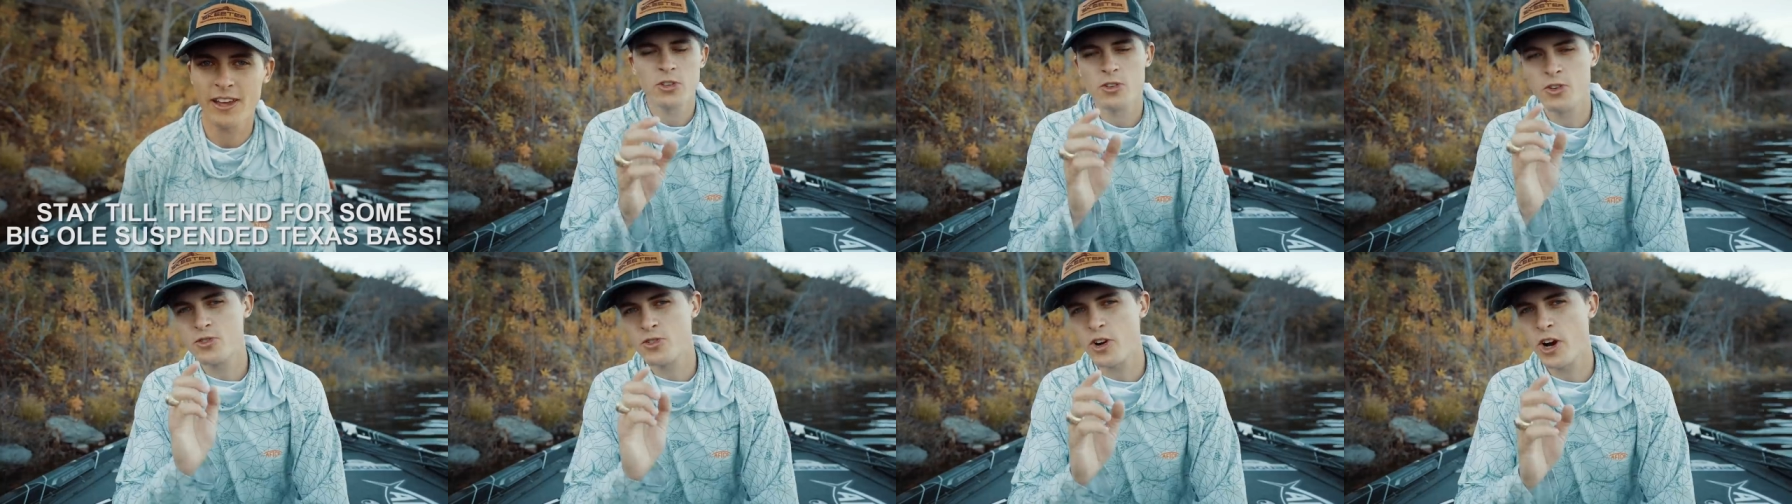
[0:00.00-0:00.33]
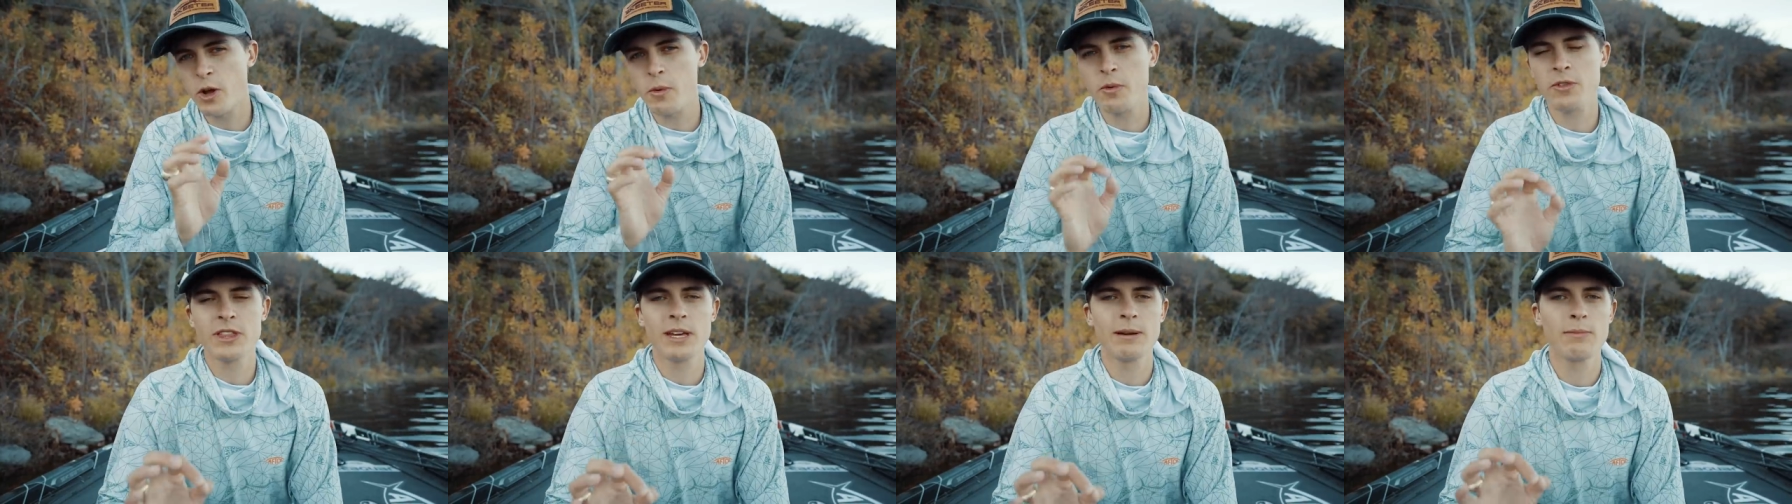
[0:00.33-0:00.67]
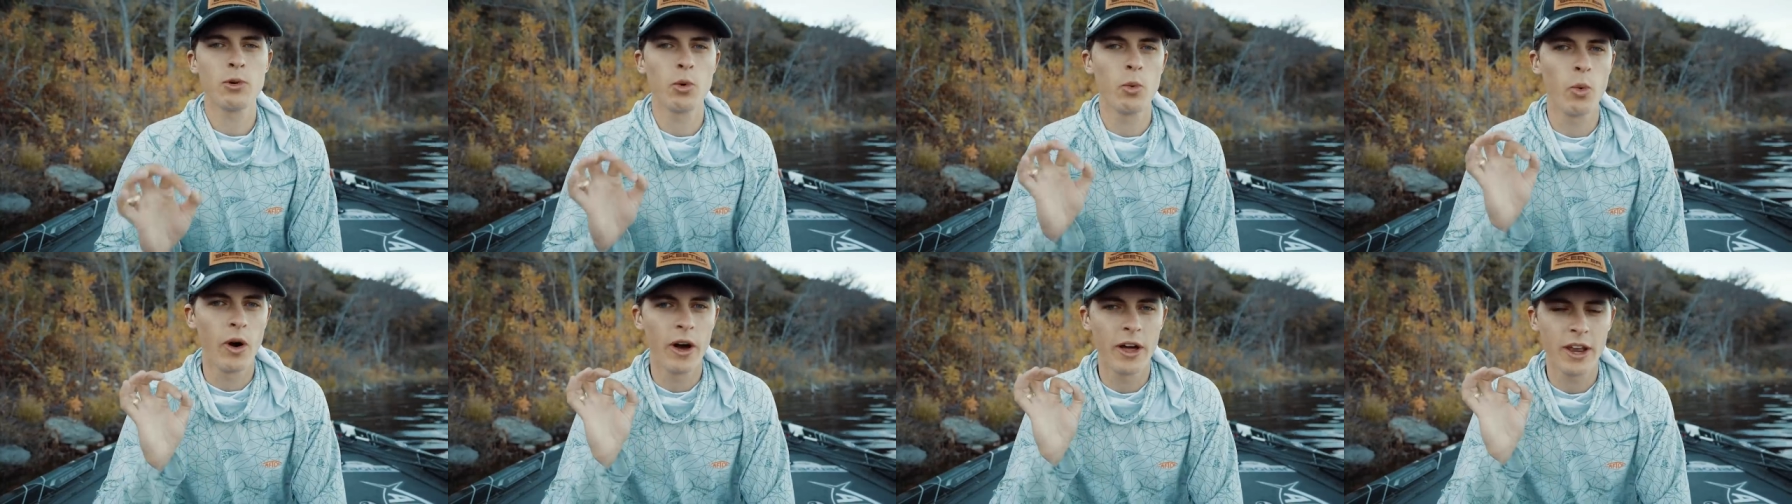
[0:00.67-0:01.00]
So starting with
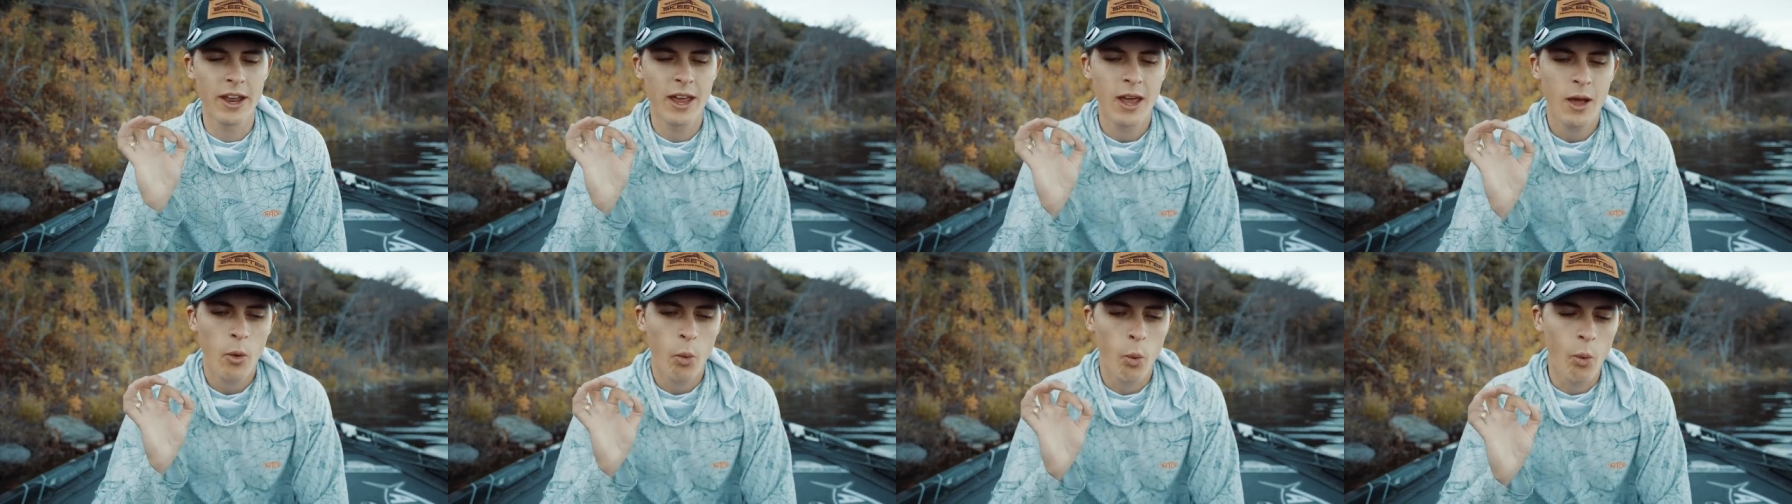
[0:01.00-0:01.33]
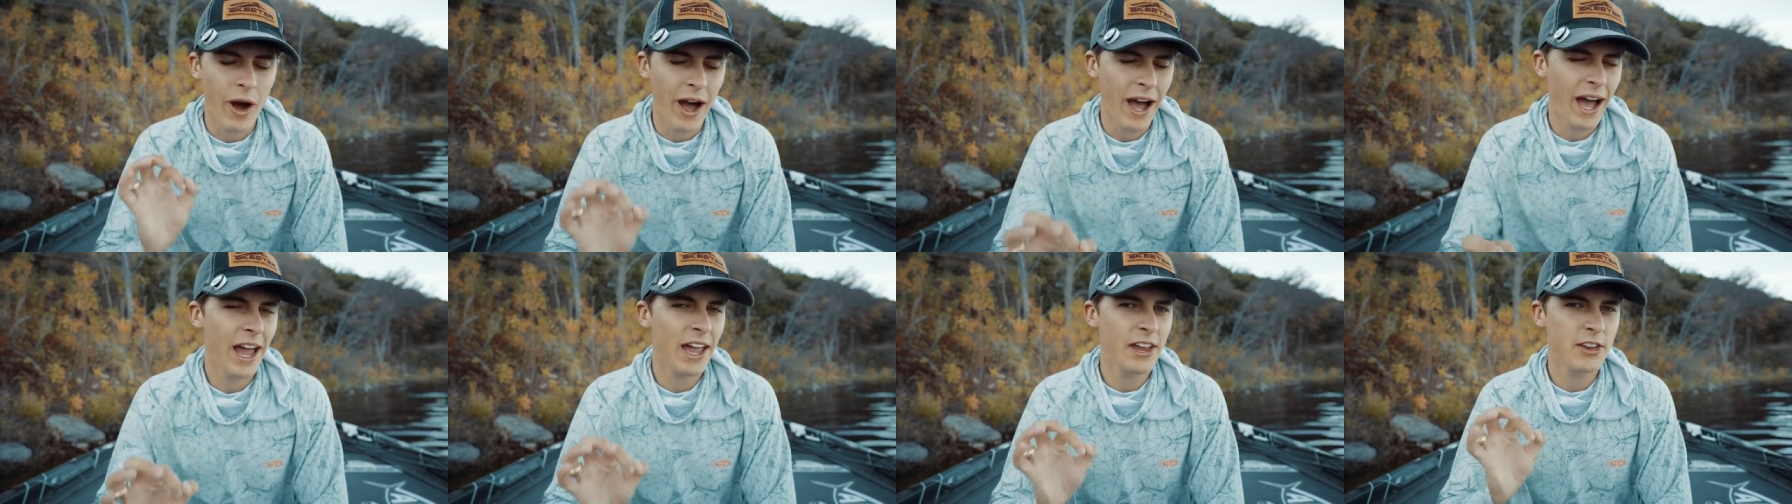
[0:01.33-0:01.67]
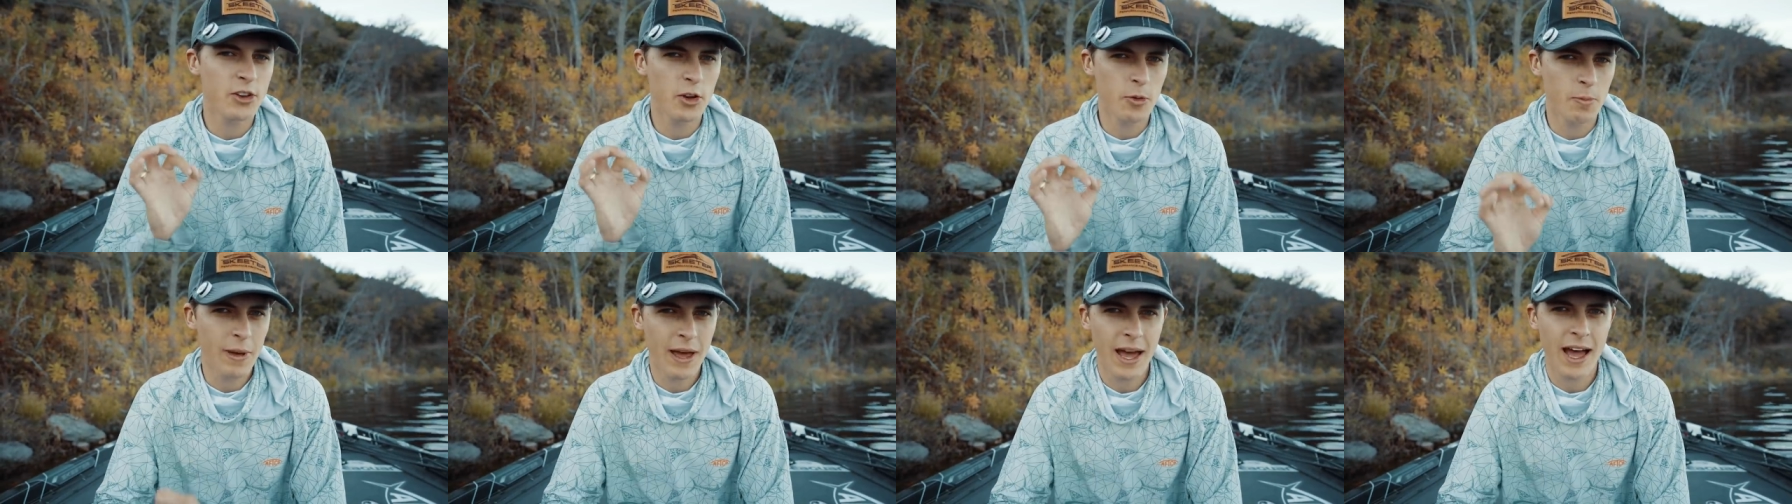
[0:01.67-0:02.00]
number one, why
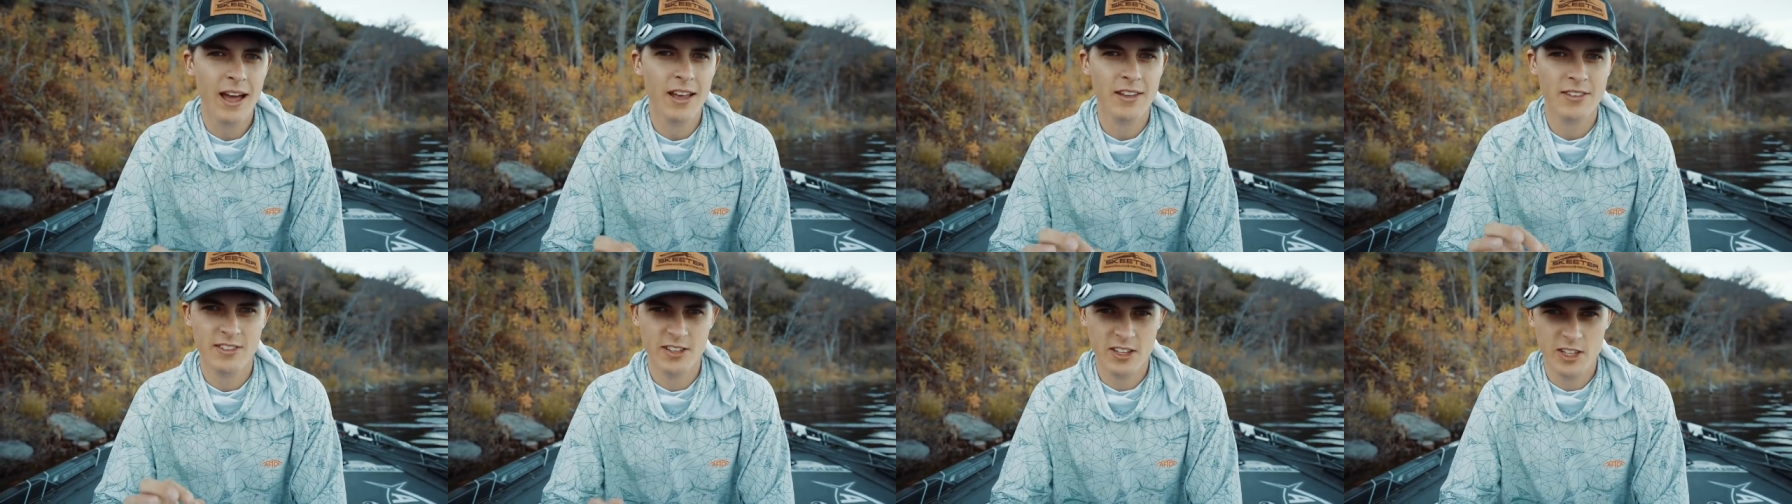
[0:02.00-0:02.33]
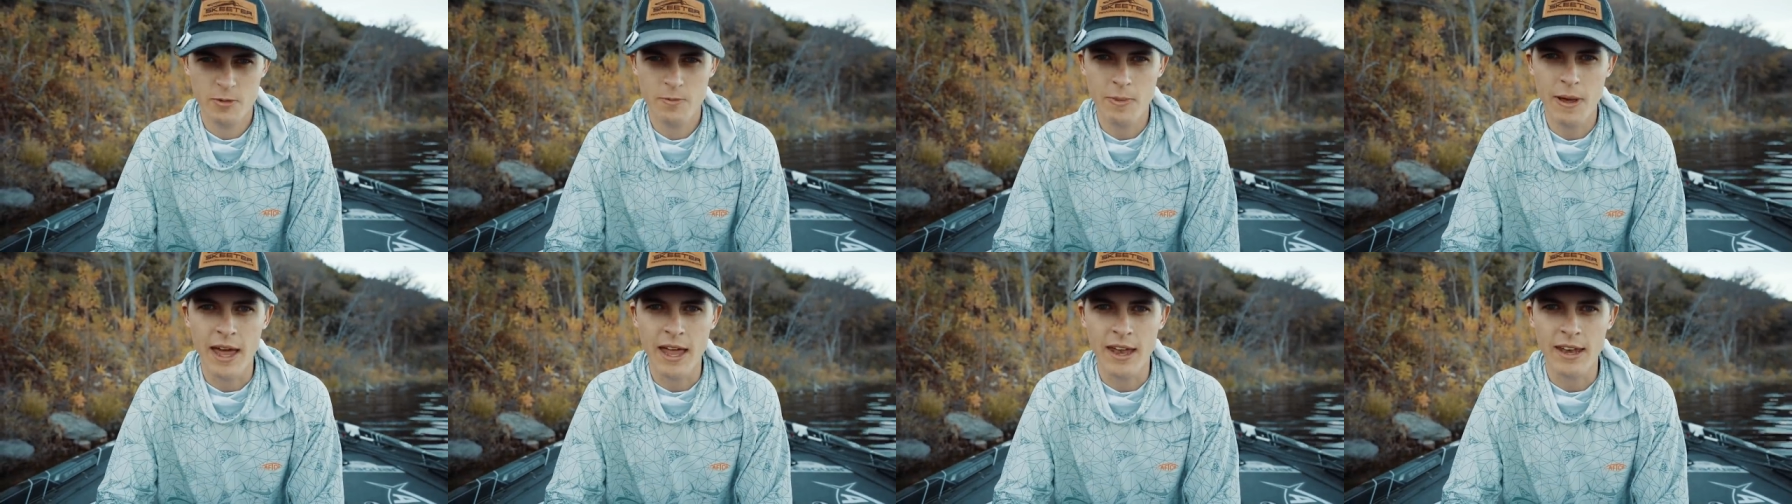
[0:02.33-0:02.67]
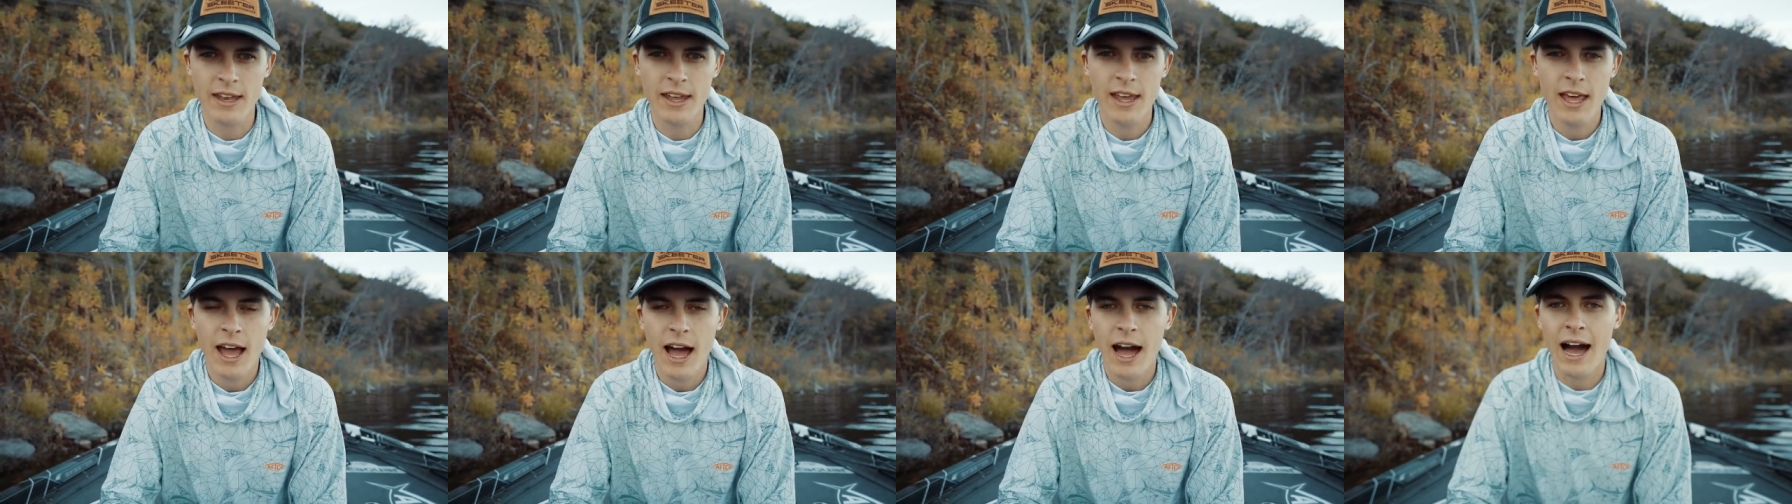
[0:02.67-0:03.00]
do bass suspend?